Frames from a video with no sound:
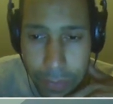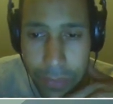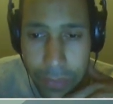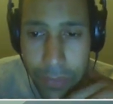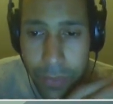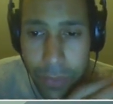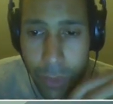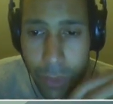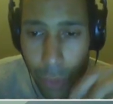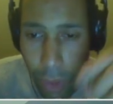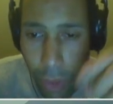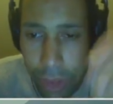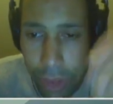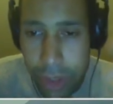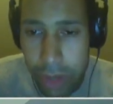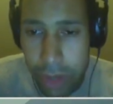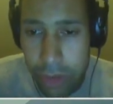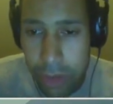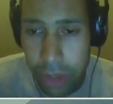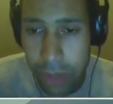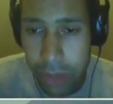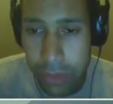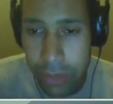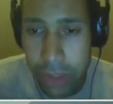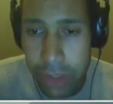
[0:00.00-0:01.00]

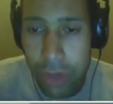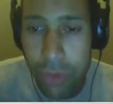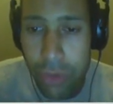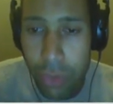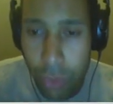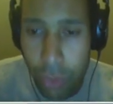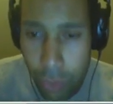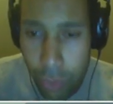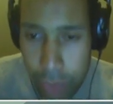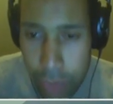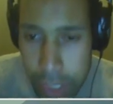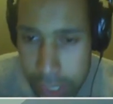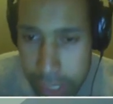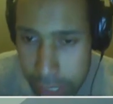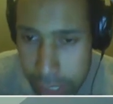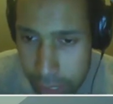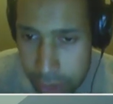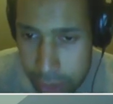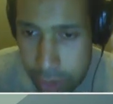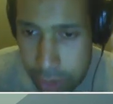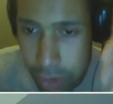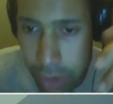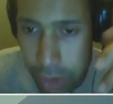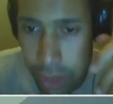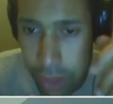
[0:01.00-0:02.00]
without having to
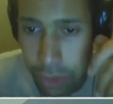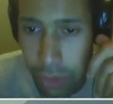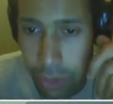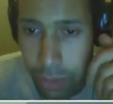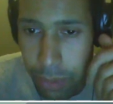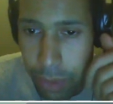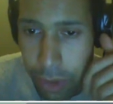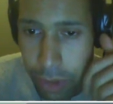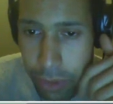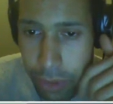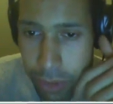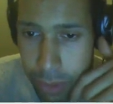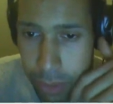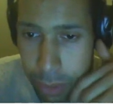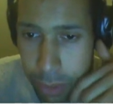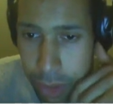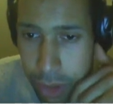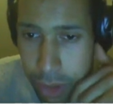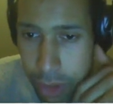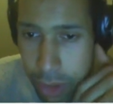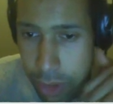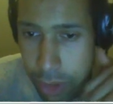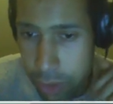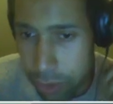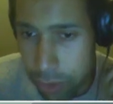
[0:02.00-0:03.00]
recalculate the
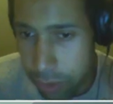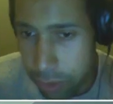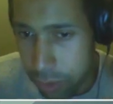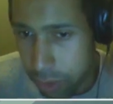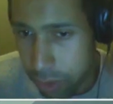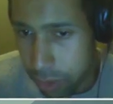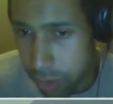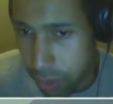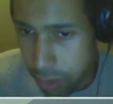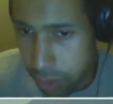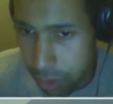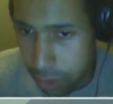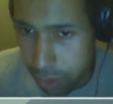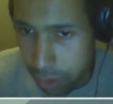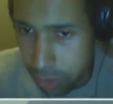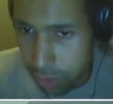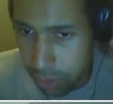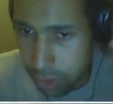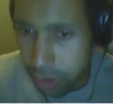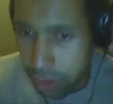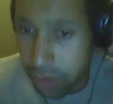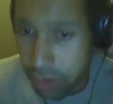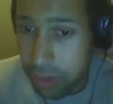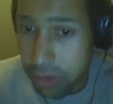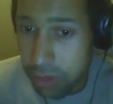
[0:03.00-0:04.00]
parsimony costs
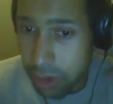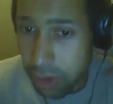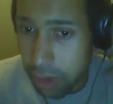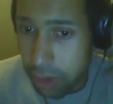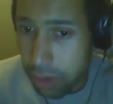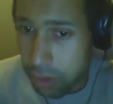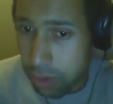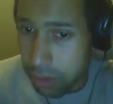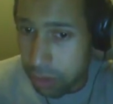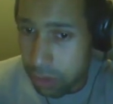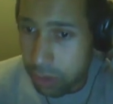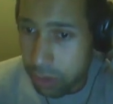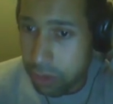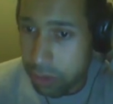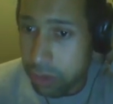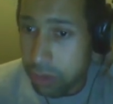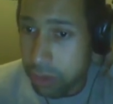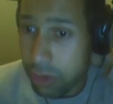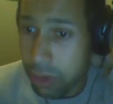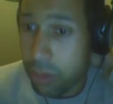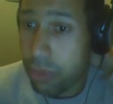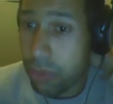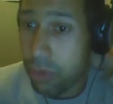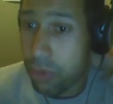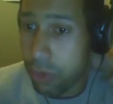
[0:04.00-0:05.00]
inside the
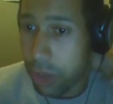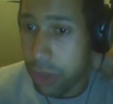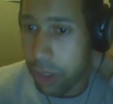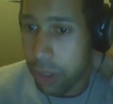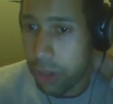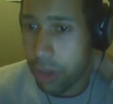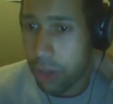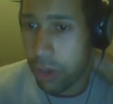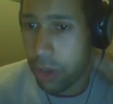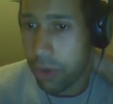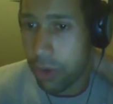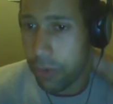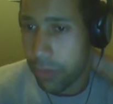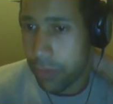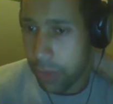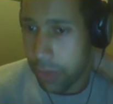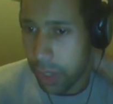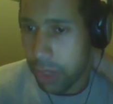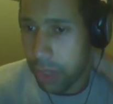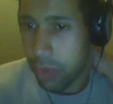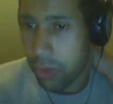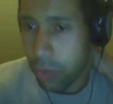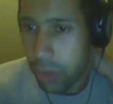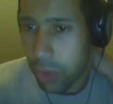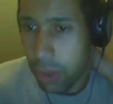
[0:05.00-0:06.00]
subtree R,
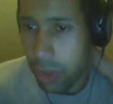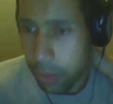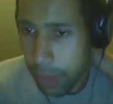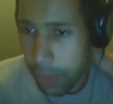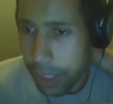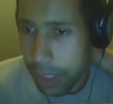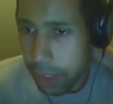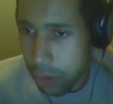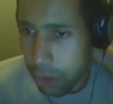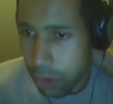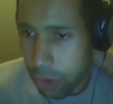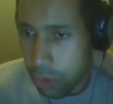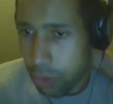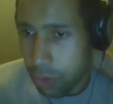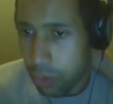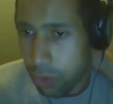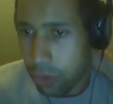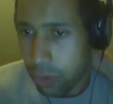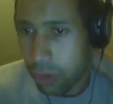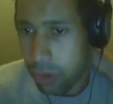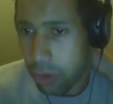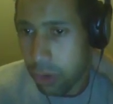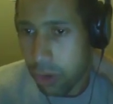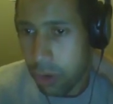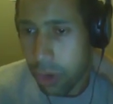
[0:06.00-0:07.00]
and we'll make
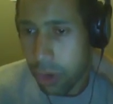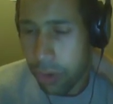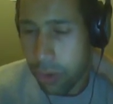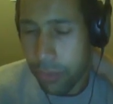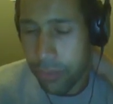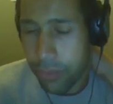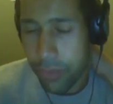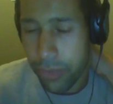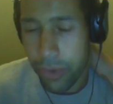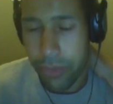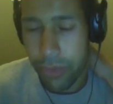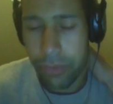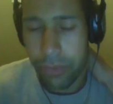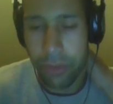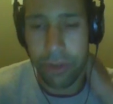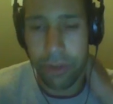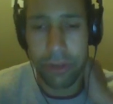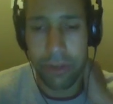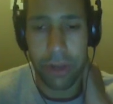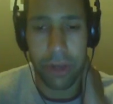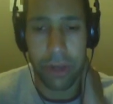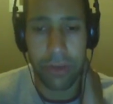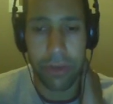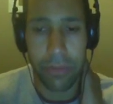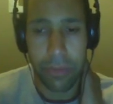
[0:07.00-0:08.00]
use of
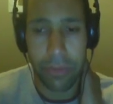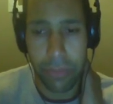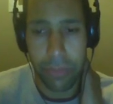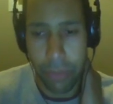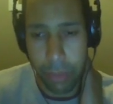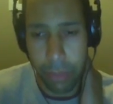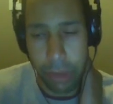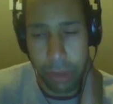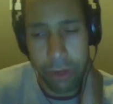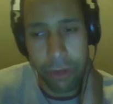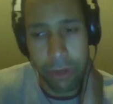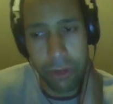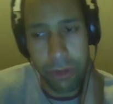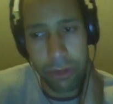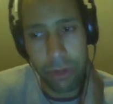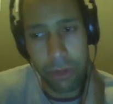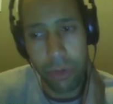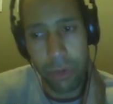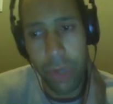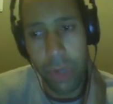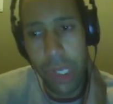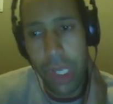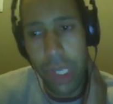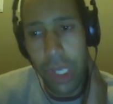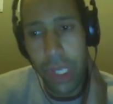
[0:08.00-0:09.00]
this kind of information.
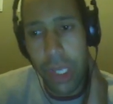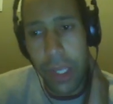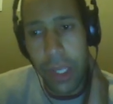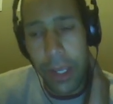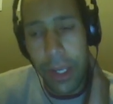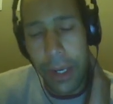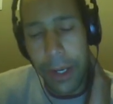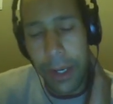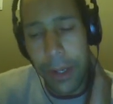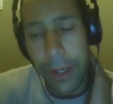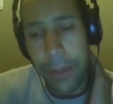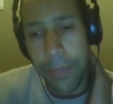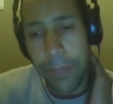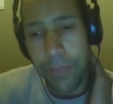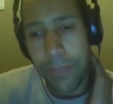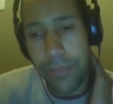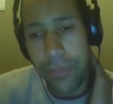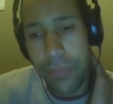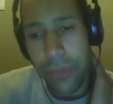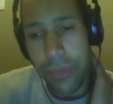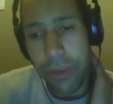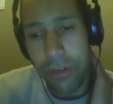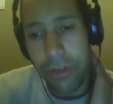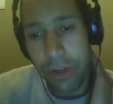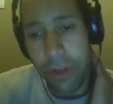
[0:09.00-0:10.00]
So
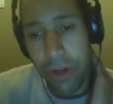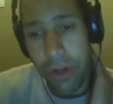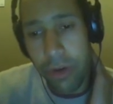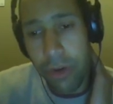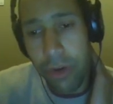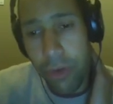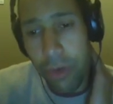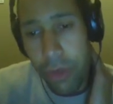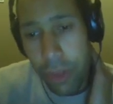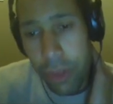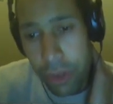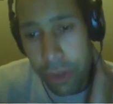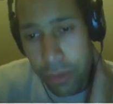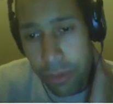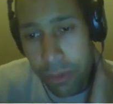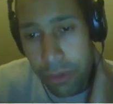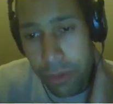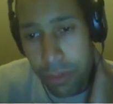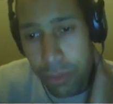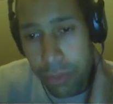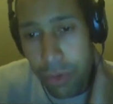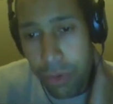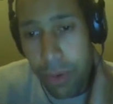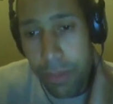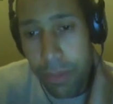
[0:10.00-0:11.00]
the
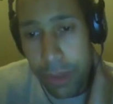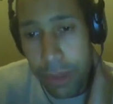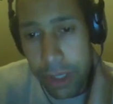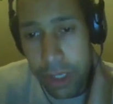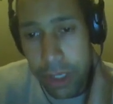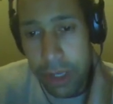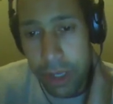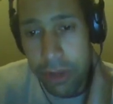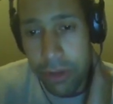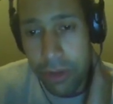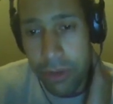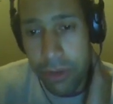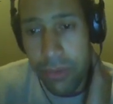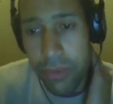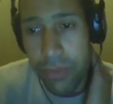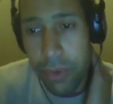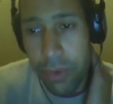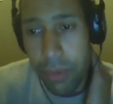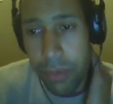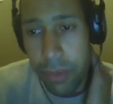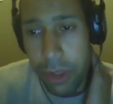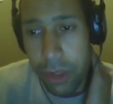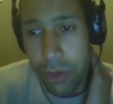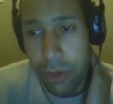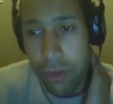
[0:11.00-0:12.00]
algorithms propagate
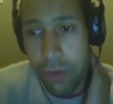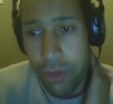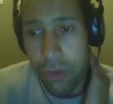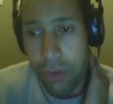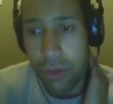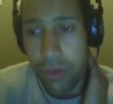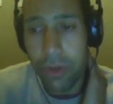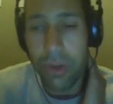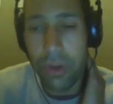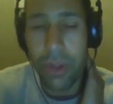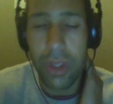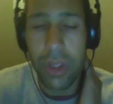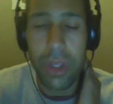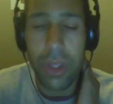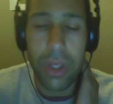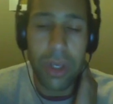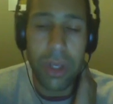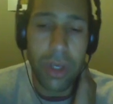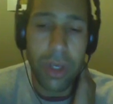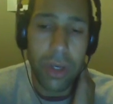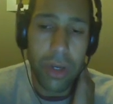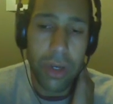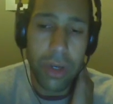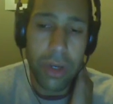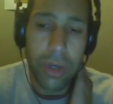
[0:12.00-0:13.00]
information
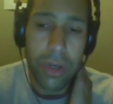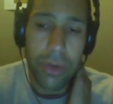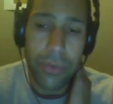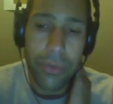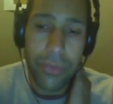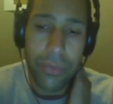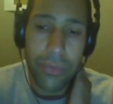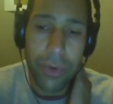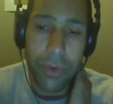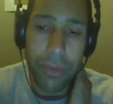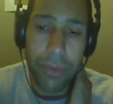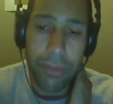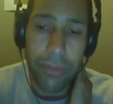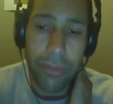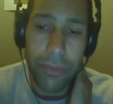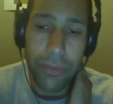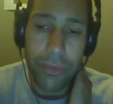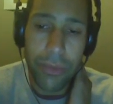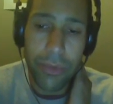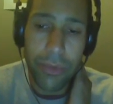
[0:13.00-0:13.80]
from the